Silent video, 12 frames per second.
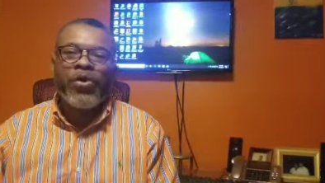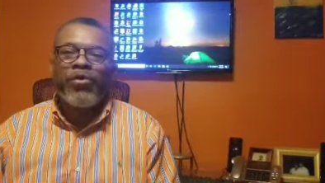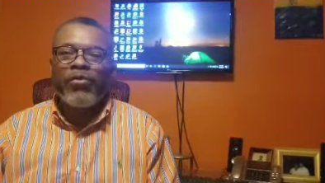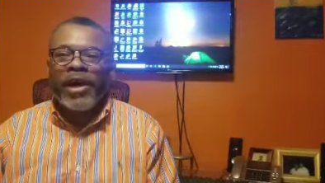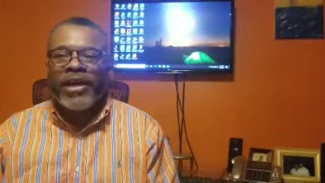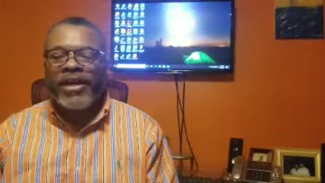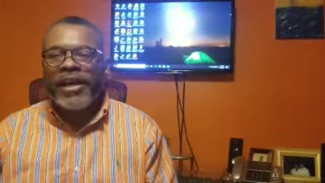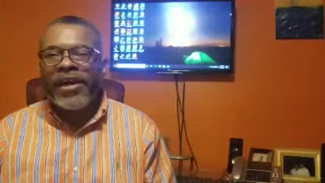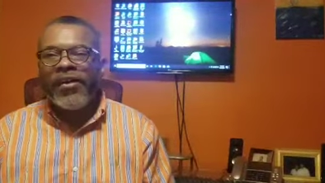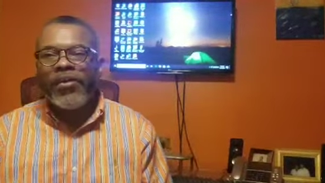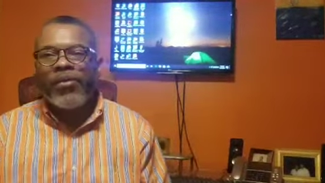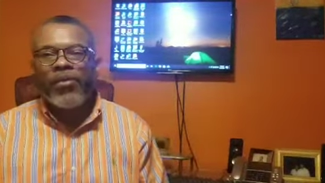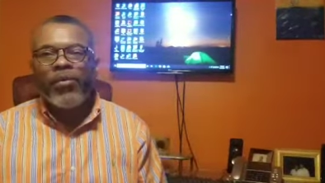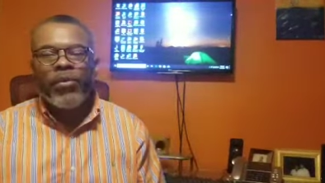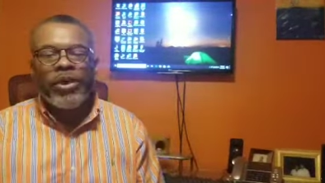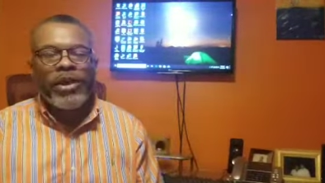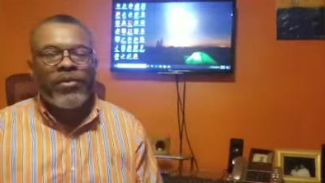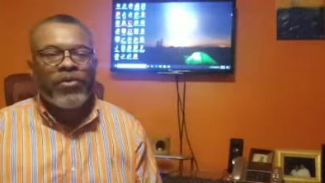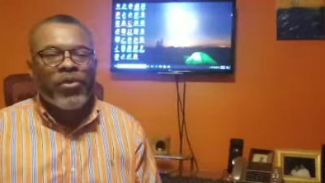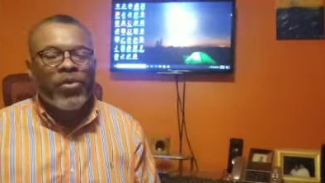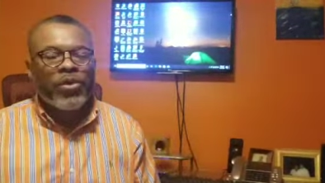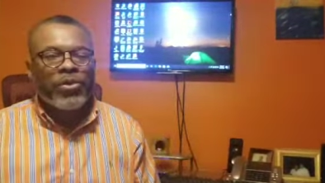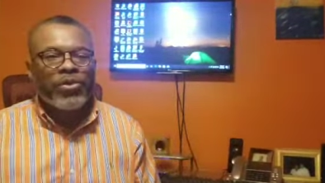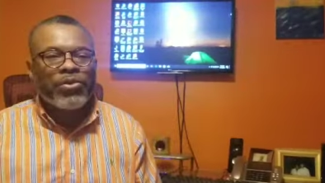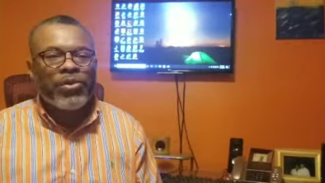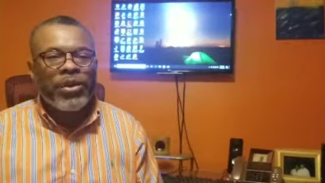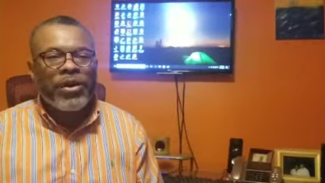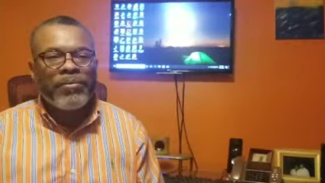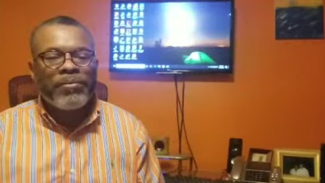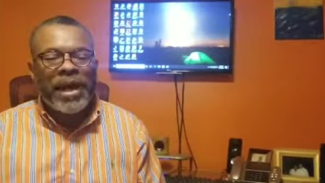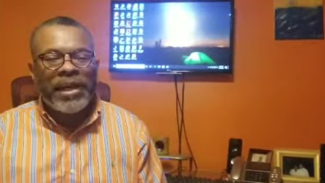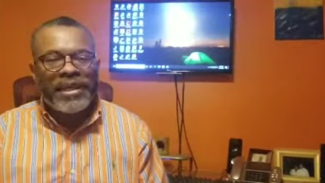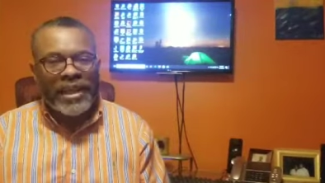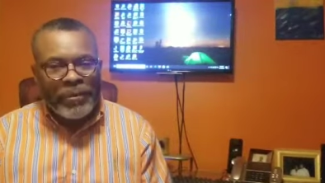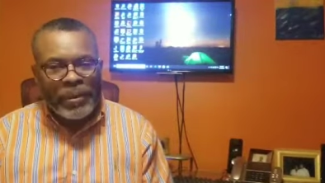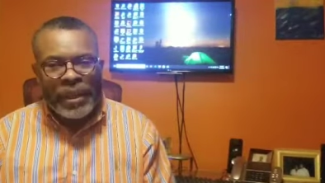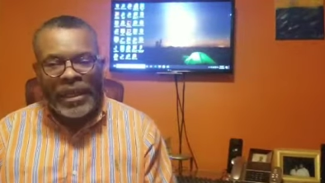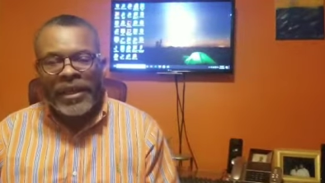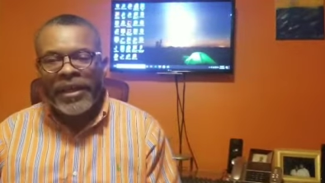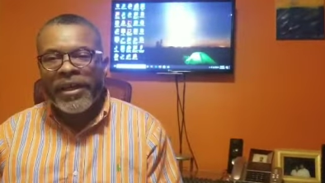Right now, we are going through a pandemic,